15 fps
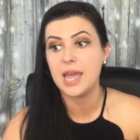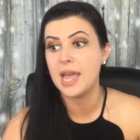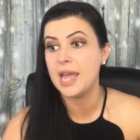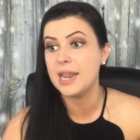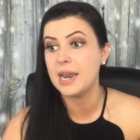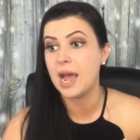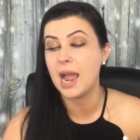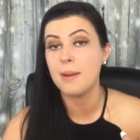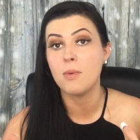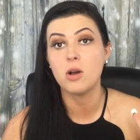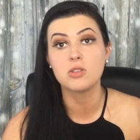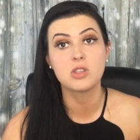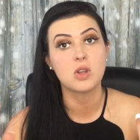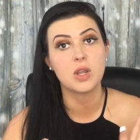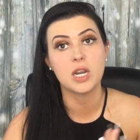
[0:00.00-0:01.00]
and I'm
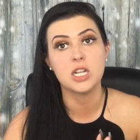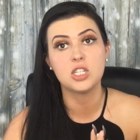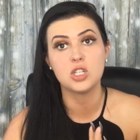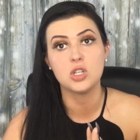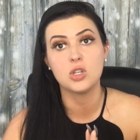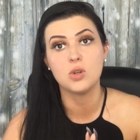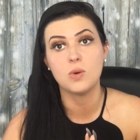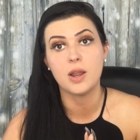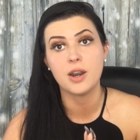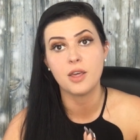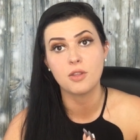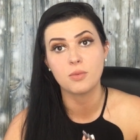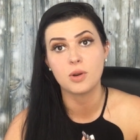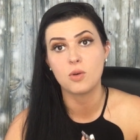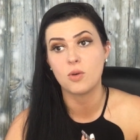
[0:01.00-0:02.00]
also going to do
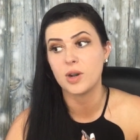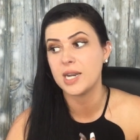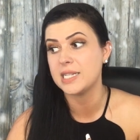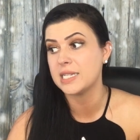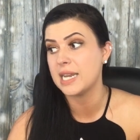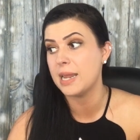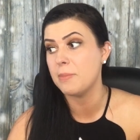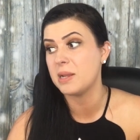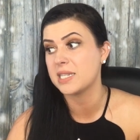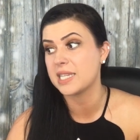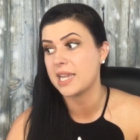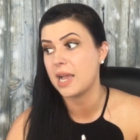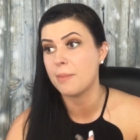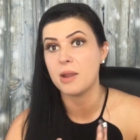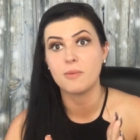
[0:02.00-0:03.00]
another recording today because
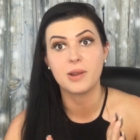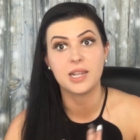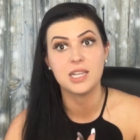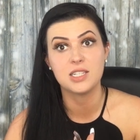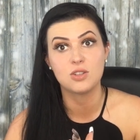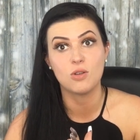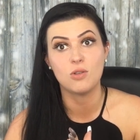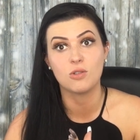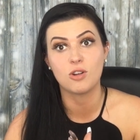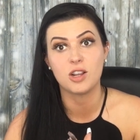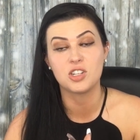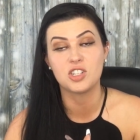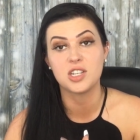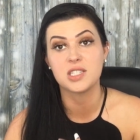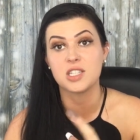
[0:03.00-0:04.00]
I got my Ricky's Colt
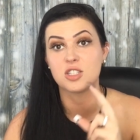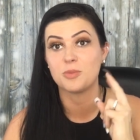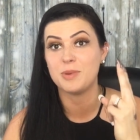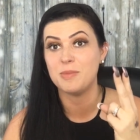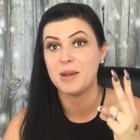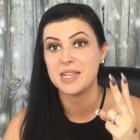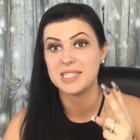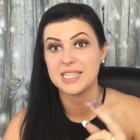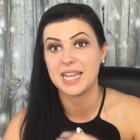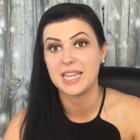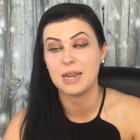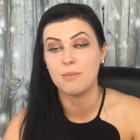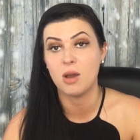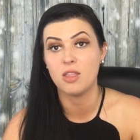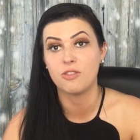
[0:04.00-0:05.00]
Crushes. This will be my
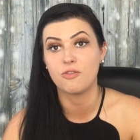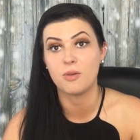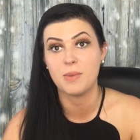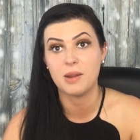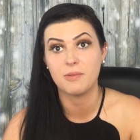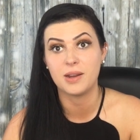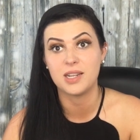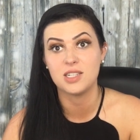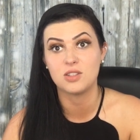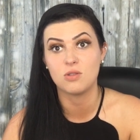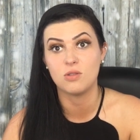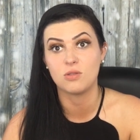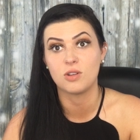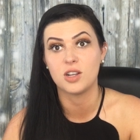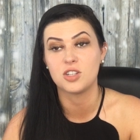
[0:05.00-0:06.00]
second month for my Ricky's
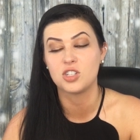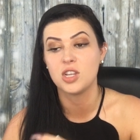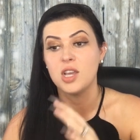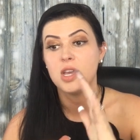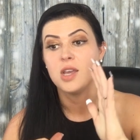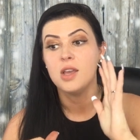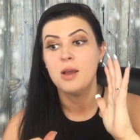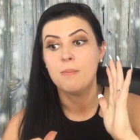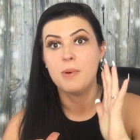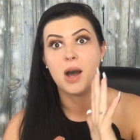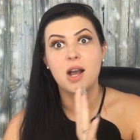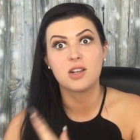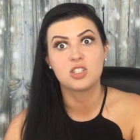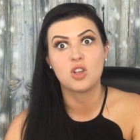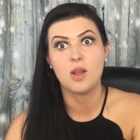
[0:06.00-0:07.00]
Colt Crush
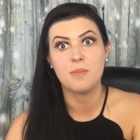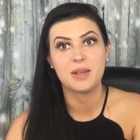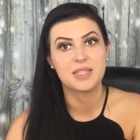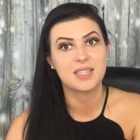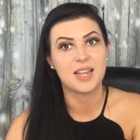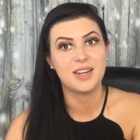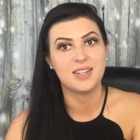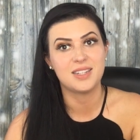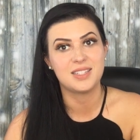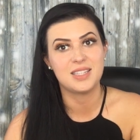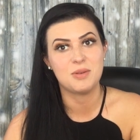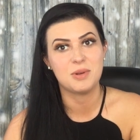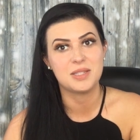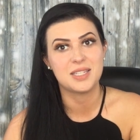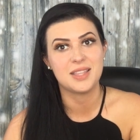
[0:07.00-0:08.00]
box, so I'm excited to
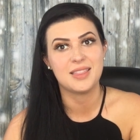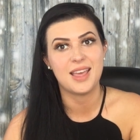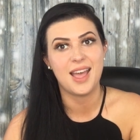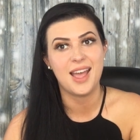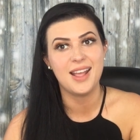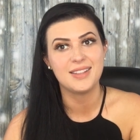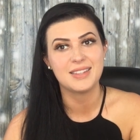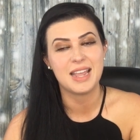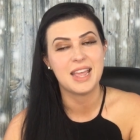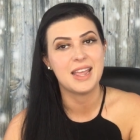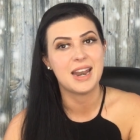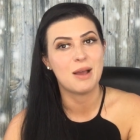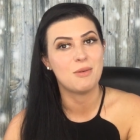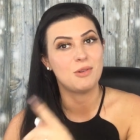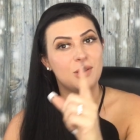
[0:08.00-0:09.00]
see what's in that,
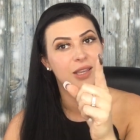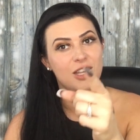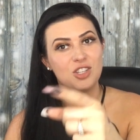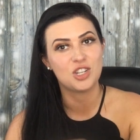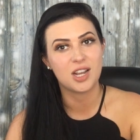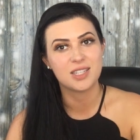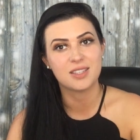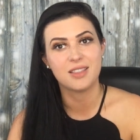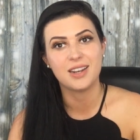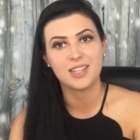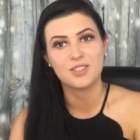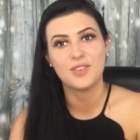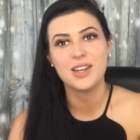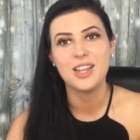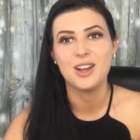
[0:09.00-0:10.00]
and I will catch you guys in the
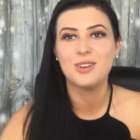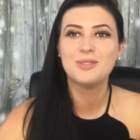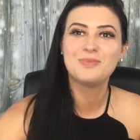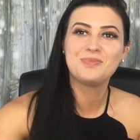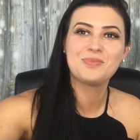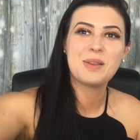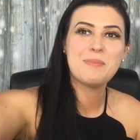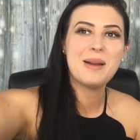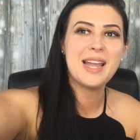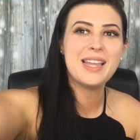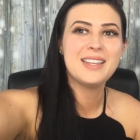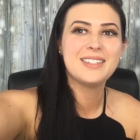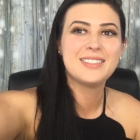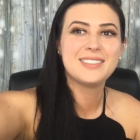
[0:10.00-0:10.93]
next video. Bye.